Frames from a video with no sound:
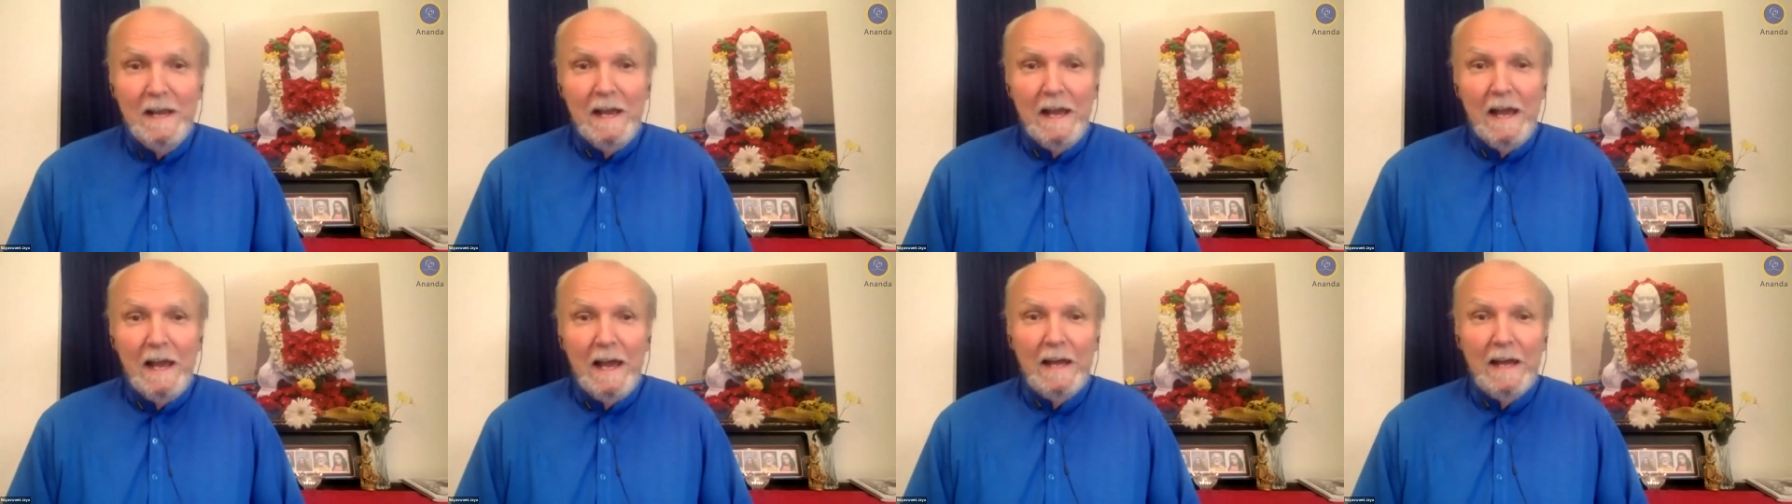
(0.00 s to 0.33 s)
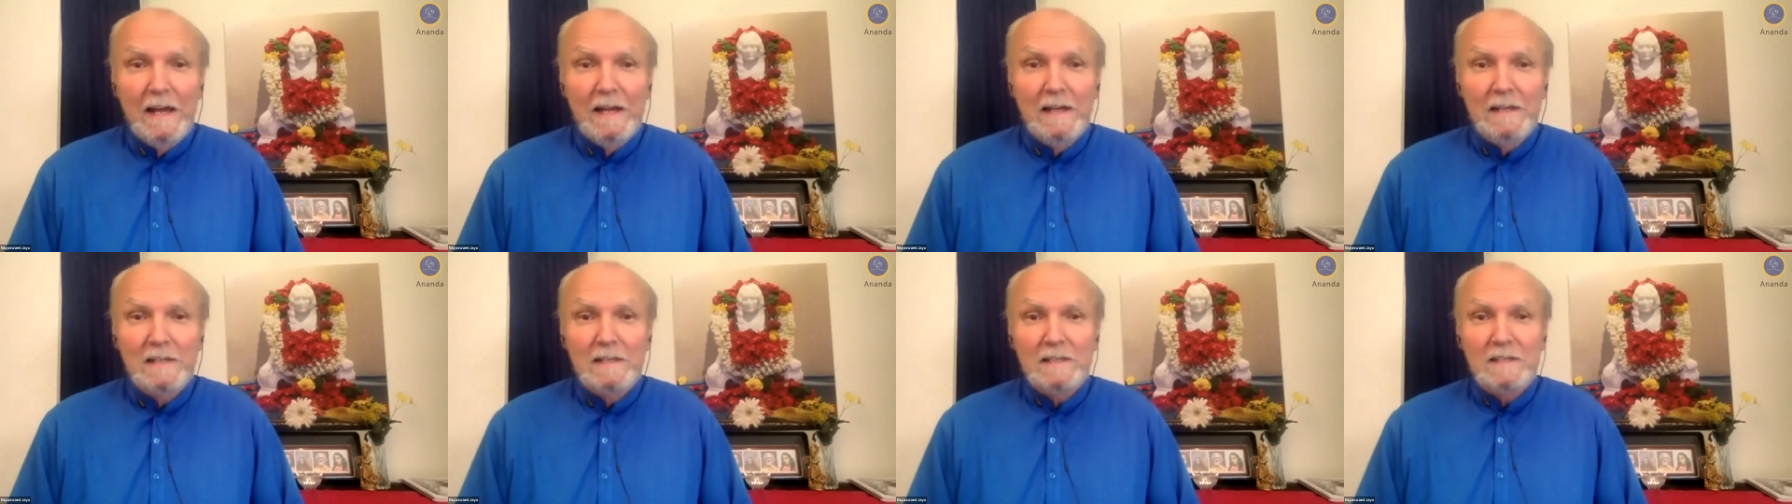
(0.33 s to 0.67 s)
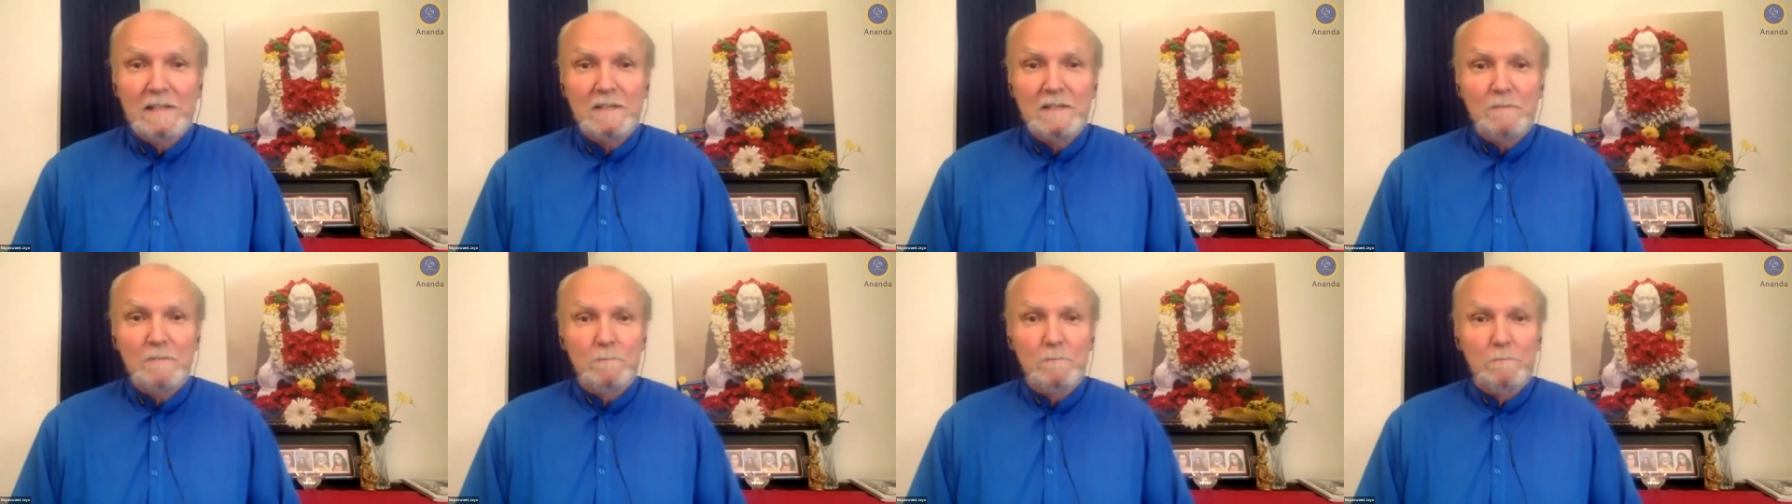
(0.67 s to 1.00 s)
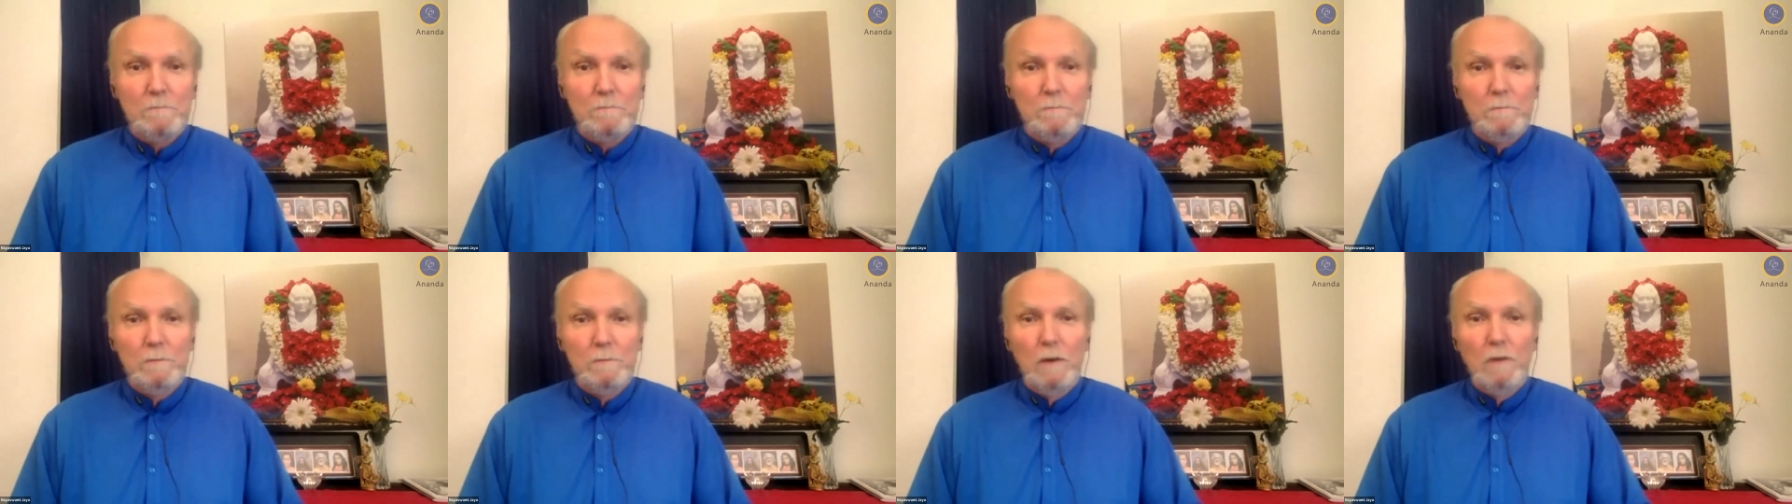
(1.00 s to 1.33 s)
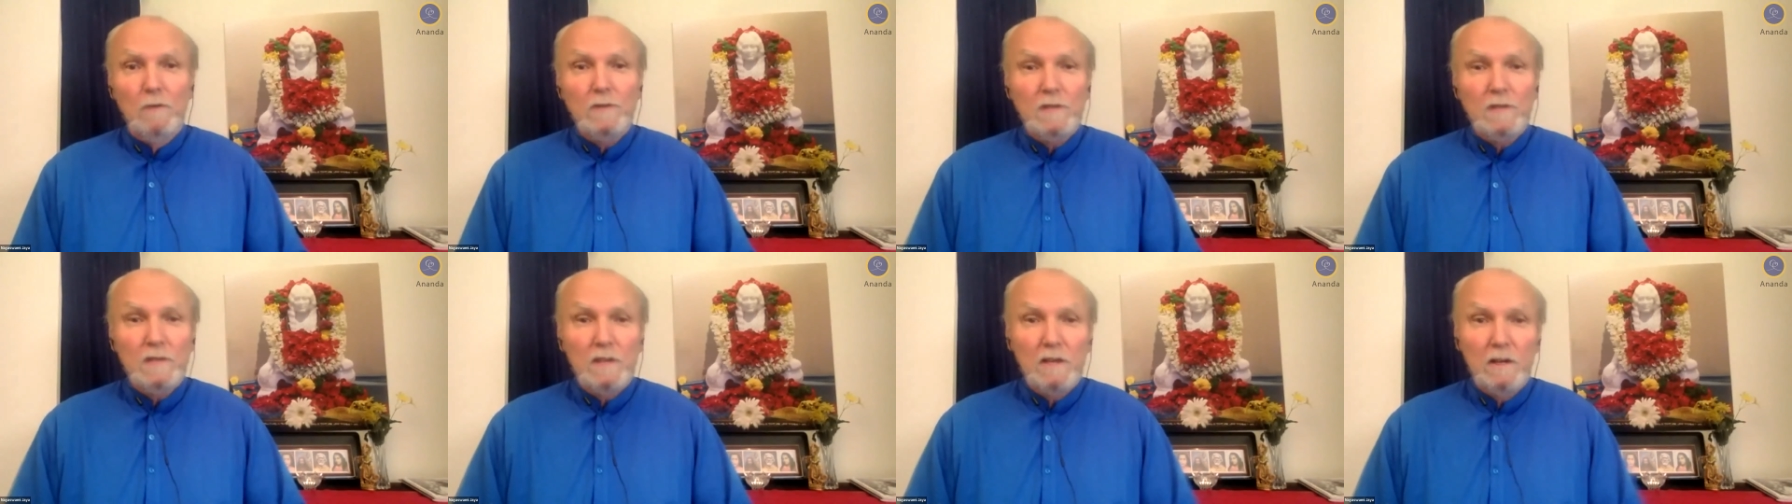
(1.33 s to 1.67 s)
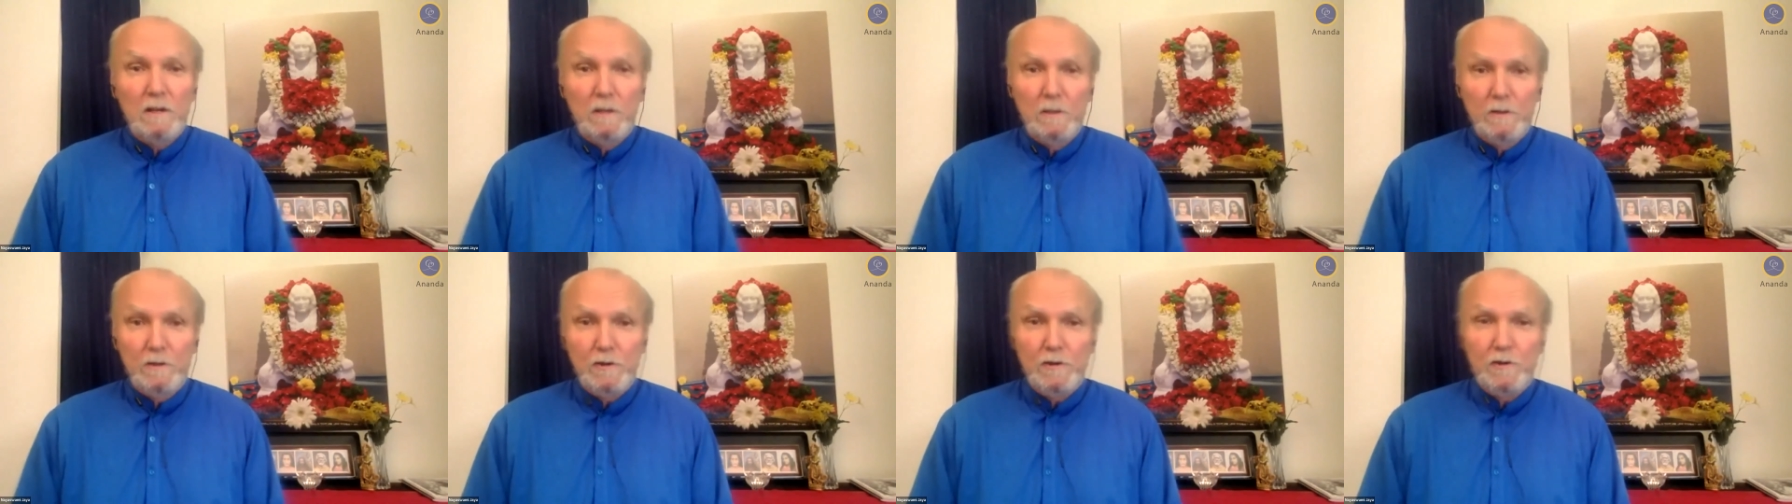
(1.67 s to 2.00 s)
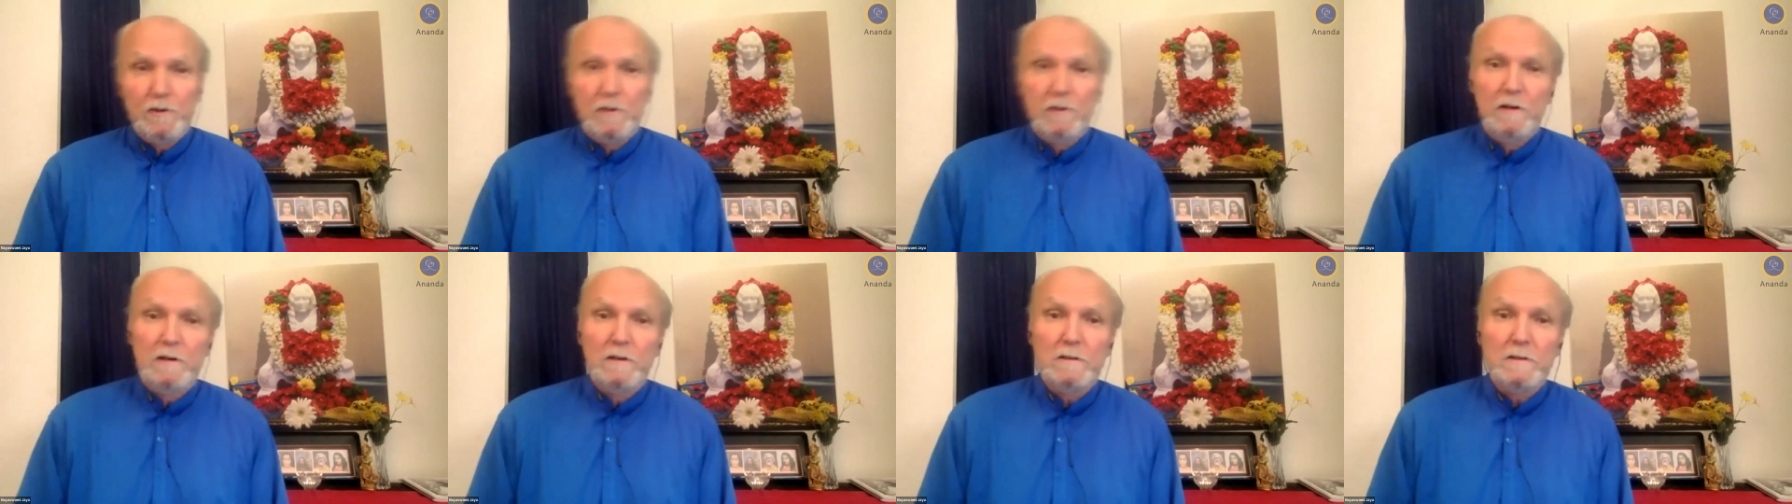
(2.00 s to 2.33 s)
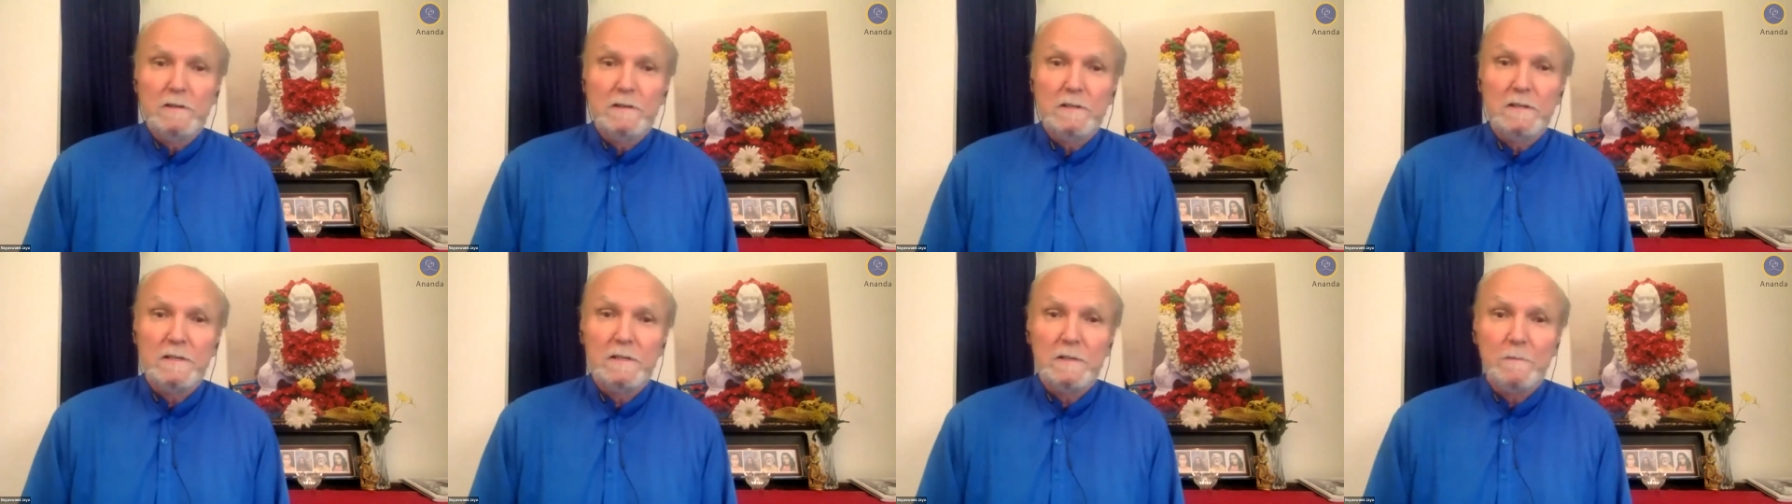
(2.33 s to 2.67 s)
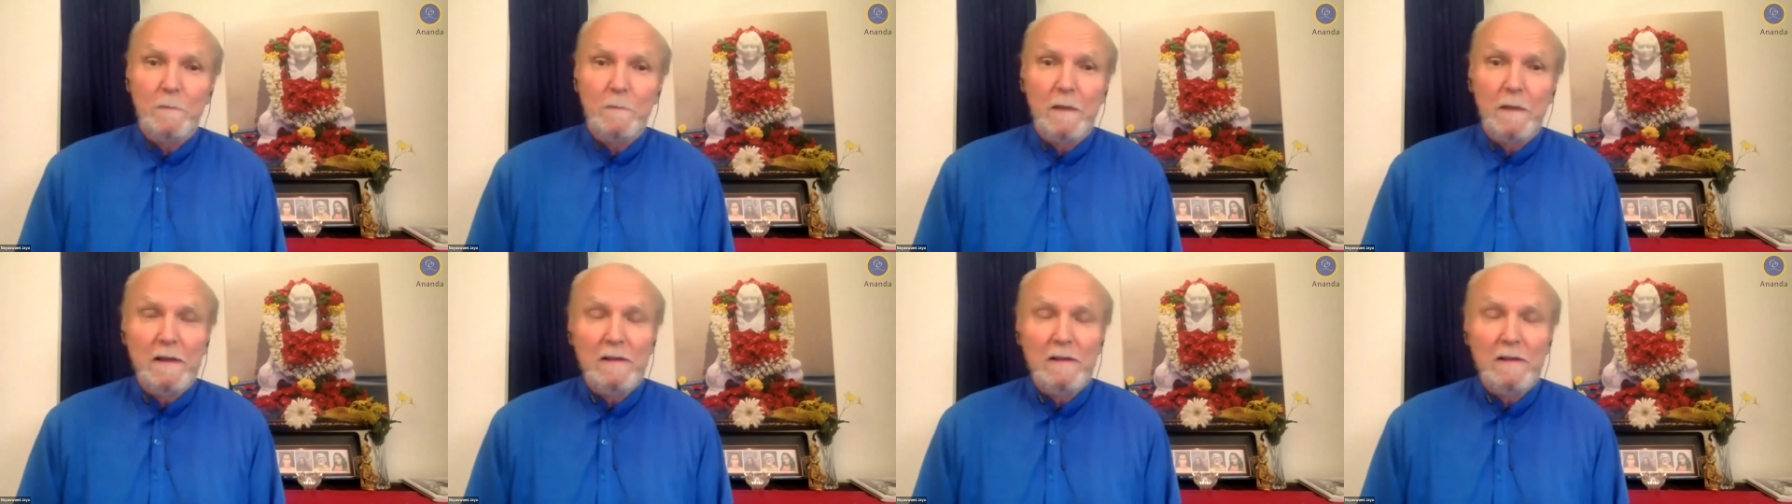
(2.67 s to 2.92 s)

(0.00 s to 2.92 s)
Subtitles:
And it's most cultures